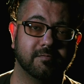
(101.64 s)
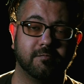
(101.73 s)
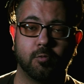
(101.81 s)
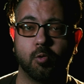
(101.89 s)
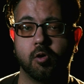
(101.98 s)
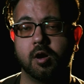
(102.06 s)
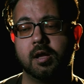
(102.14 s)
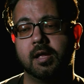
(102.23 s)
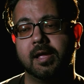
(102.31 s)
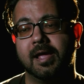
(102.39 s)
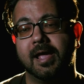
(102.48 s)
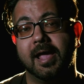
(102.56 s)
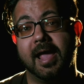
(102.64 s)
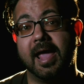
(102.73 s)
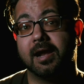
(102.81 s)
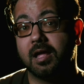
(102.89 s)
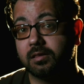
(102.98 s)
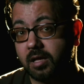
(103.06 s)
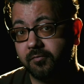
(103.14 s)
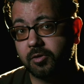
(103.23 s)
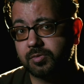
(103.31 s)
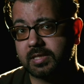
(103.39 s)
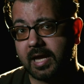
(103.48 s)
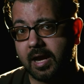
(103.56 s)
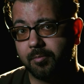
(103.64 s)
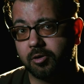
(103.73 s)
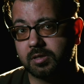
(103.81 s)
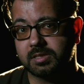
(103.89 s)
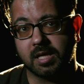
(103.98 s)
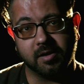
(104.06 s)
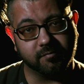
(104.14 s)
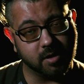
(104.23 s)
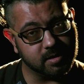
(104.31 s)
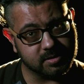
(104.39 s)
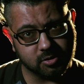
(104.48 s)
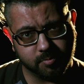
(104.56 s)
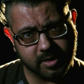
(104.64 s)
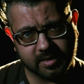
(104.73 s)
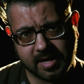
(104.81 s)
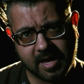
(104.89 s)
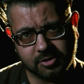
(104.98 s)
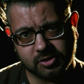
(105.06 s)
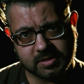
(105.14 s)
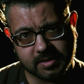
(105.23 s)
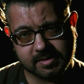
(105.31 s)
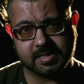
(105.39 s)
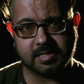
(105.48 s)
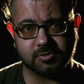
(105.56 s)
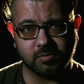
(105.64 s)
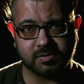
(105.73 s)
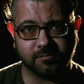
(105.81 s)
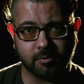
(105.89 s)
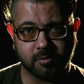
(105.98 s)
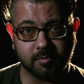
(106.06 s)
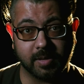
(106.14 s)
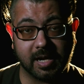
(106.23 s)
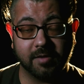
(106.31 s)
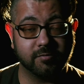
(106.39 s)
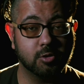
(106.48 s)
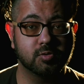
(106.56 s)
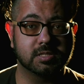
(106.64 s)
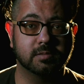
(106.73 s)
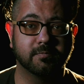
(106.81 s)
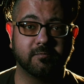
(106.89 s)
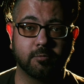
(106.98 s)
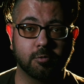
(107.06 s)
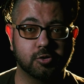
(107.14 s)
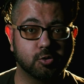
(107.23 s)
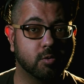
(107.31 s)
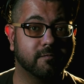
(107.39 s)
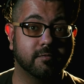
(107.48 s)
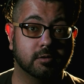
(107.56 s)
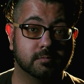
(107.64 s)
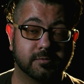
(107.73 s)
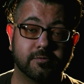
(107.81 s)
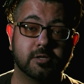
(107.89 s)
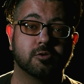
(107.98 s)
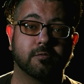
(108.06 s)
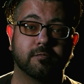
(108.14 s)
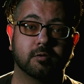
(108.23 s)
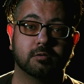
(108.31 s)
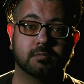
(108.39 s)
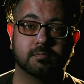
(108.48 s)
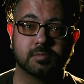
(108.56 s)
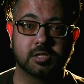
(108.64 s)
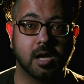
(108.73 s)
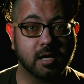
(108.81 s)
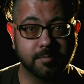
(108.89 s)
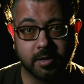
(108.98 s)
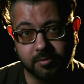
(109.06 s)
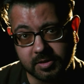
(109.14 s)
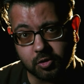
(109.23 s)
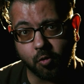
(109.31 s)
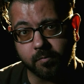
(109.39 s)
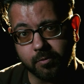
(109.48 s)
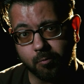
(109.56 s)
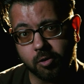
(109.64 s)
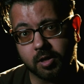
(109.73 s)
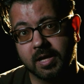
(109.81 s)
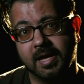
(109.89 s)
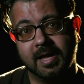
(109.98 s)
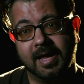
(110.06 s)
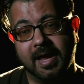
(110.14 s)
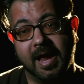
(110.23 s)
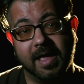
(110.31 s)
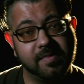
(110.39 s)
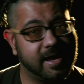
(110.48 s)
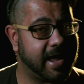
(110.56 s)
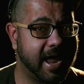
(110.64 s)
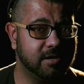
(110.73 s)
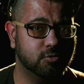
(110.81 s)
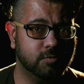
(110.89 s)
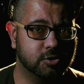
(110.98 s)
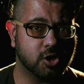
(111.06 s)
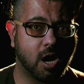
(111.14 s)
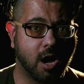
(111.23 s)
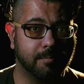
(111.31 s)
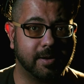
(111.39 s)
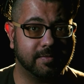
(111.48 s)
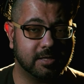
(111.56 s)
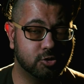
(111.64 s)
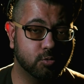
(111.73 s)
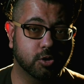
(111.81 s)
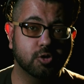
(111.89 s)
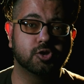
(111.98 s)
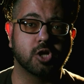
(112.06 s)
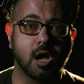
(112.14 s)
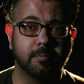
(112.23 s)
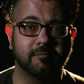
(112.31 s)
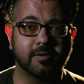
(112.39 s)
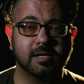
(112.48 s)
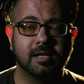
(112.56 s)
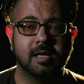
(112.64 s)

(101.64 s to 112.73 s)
and 4. And I love those cameras. I've got so many gadgets and accessories for them, and I've used them for short films, feature films, documentaries, corporate work, and they can do the job, and they do a good job of it.